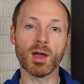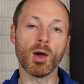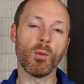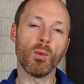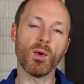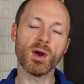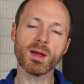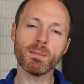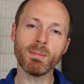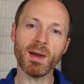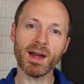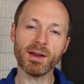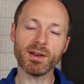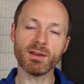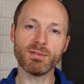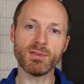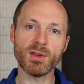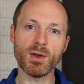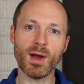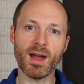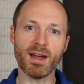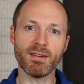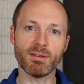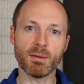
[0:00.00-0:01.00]
what about if
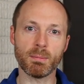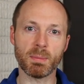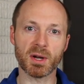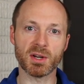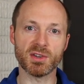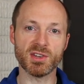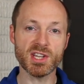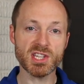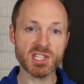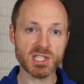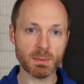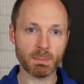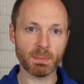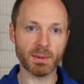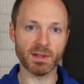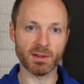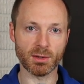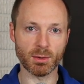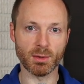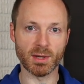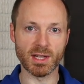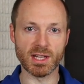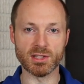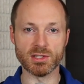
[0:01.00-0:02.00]
you have a participant
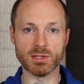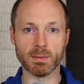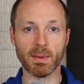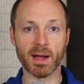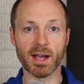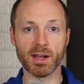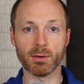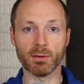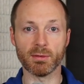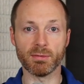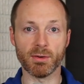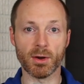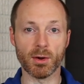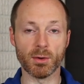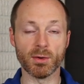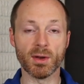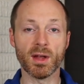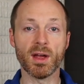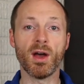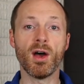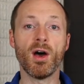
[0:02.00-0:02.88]
who needs a microphone?